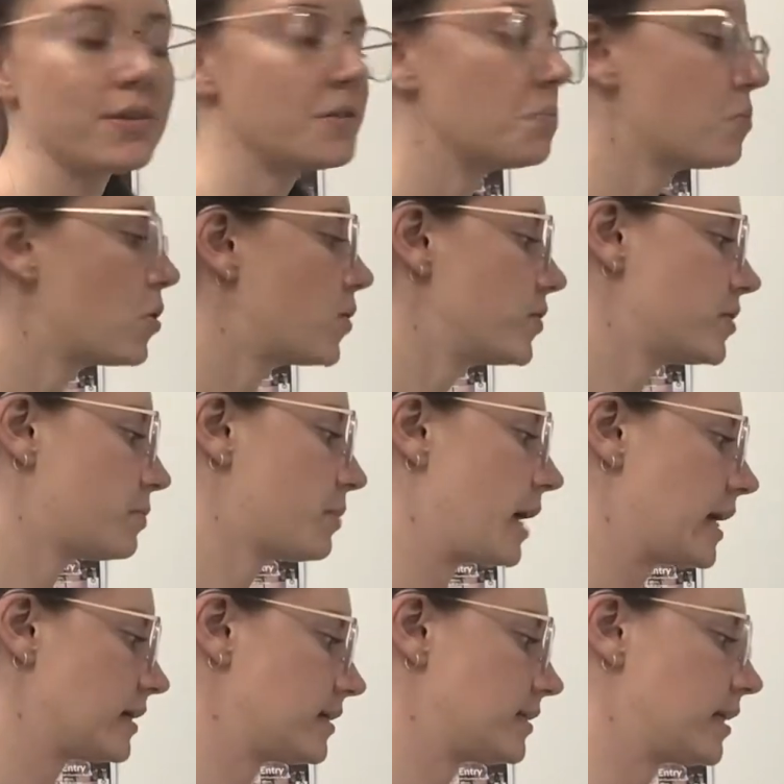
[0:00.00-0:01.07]
important to
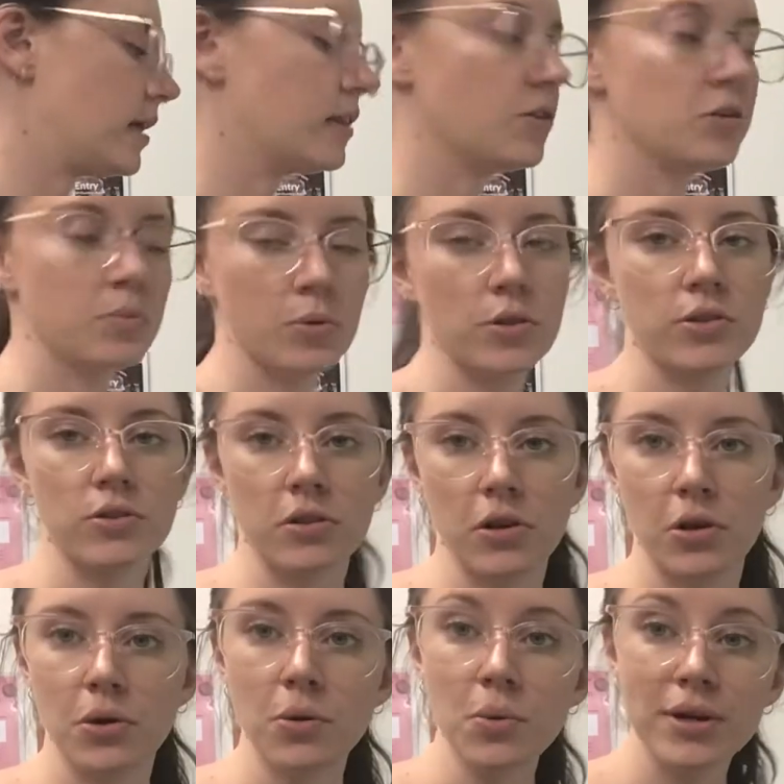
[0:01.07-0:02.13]
practice that a little more
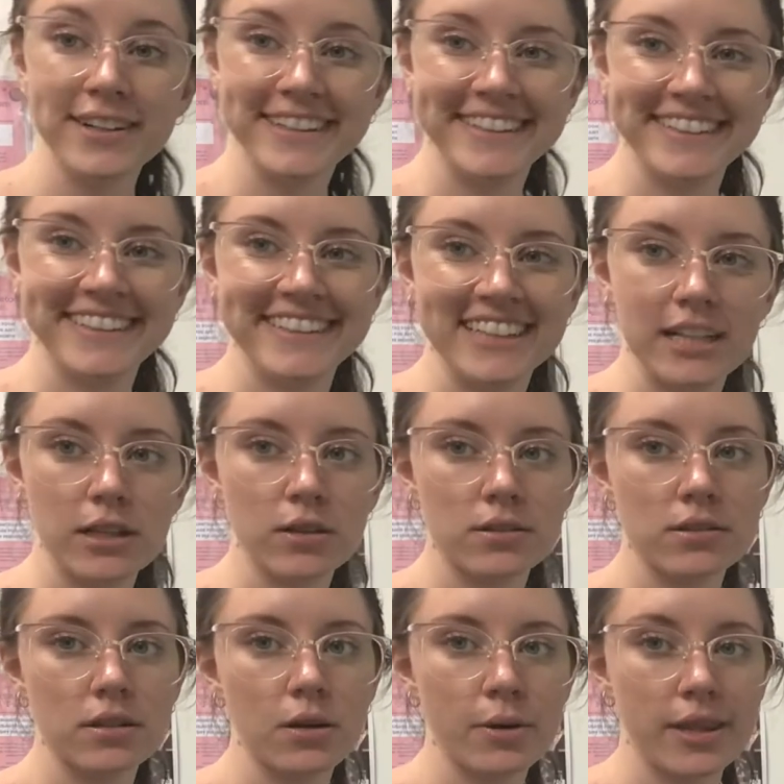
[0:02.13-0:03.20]
slow, a little
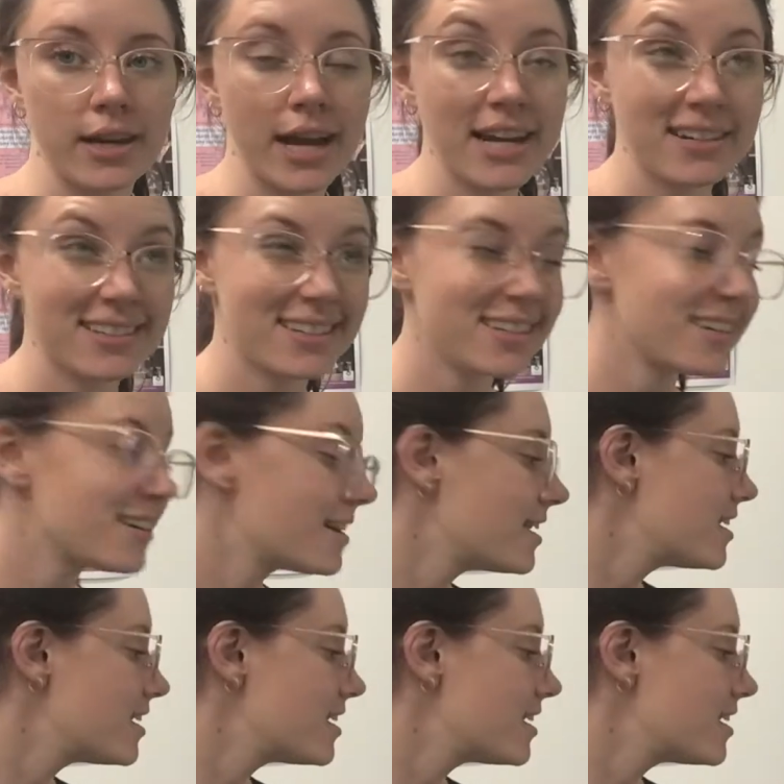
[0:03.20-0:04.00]
slower than I just did,